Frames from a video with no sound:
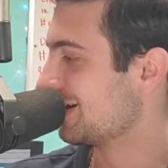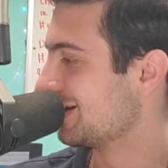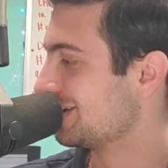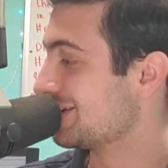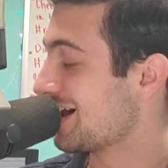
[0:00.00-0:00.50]

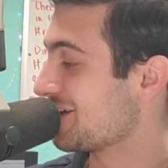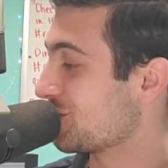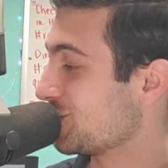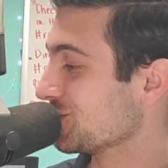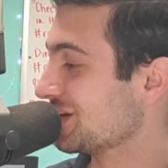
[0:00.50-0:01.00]
Not
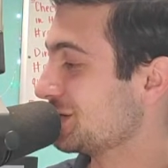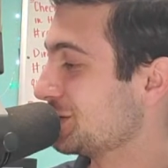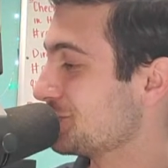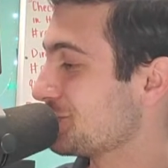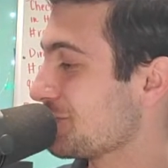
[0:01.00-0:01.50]
only
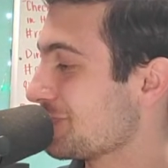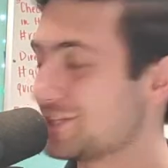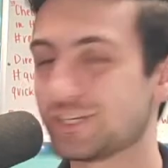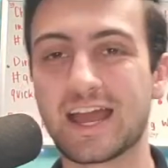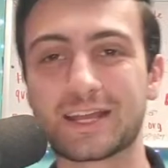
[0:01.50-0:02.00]
did
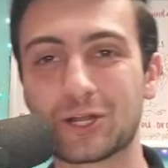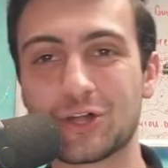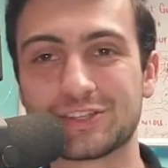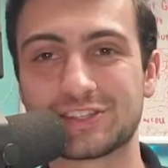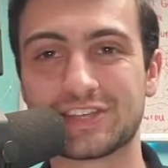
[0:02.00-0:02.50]
Jack get all
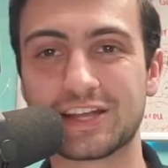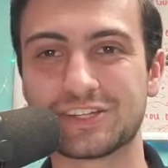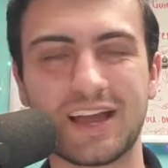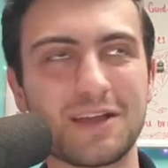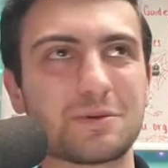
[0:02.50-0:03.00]
this
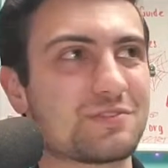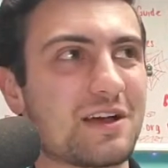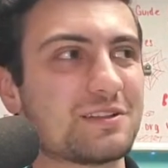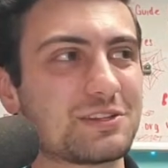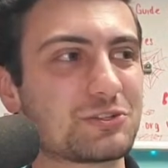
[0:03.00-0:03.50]
attention, I almost
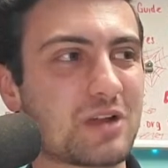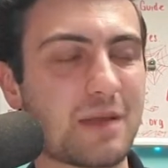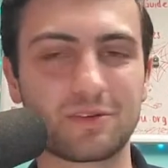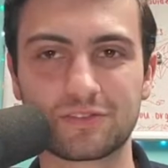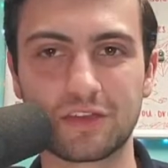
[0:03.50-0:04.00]
fell into the trap
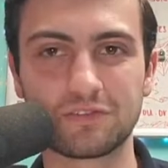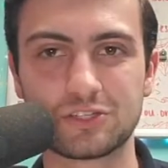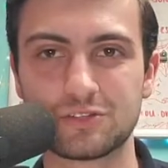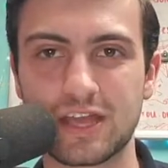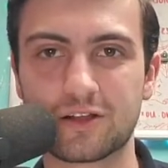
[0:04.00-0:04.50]
of giving
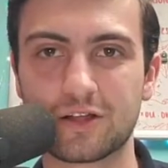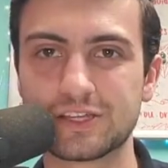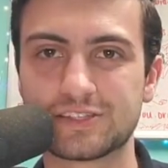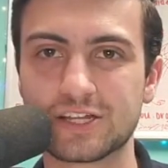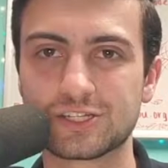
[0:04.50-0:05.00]
Jack all the
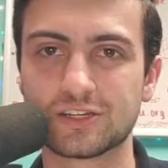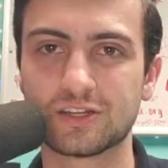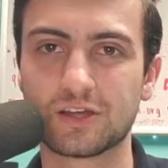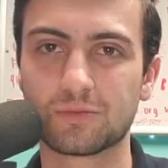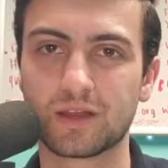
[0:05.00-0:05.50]
attention and
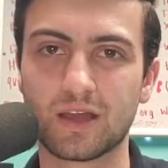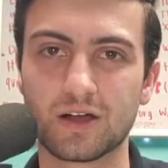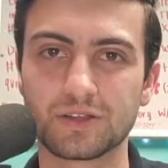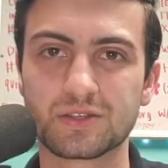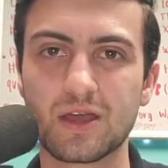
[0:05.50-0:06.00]
nobody
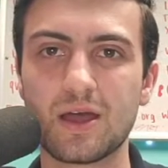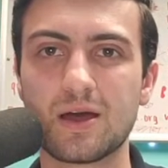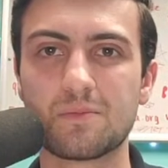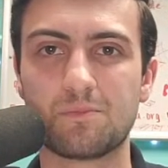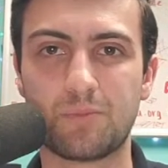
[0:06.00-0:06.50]
else.
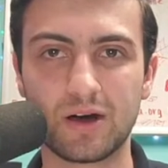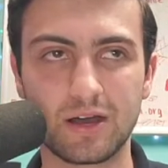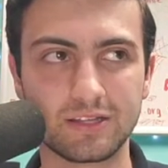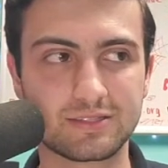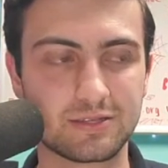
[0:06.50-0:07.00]

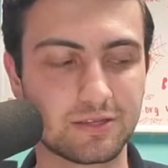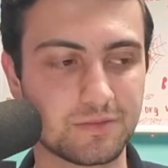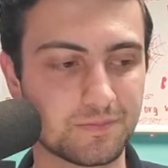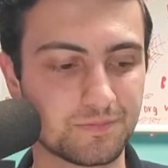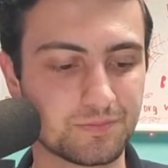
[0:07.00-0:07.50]
But
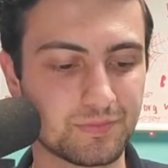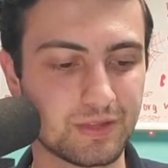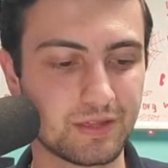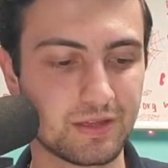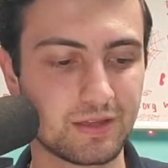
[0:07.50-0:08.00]

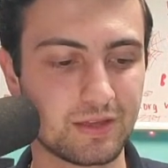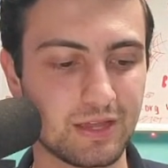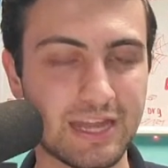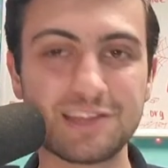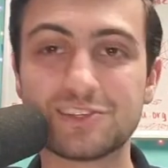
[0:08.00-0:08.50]

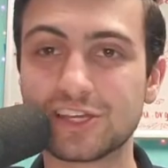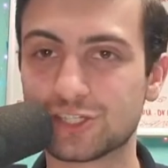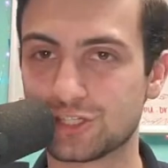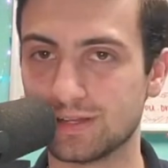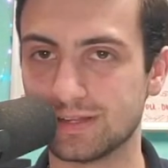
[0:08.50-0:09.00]
in
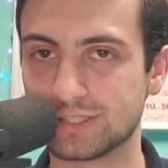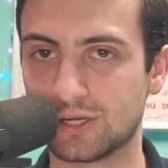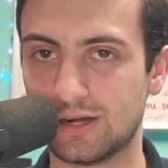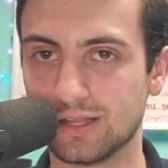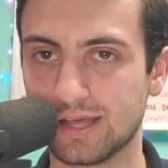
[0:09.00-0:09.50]
addition to
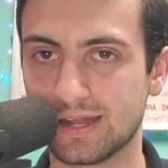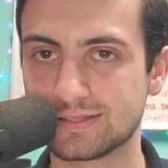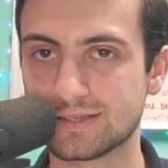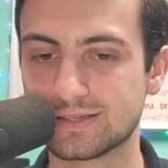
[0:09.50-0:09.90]
all that,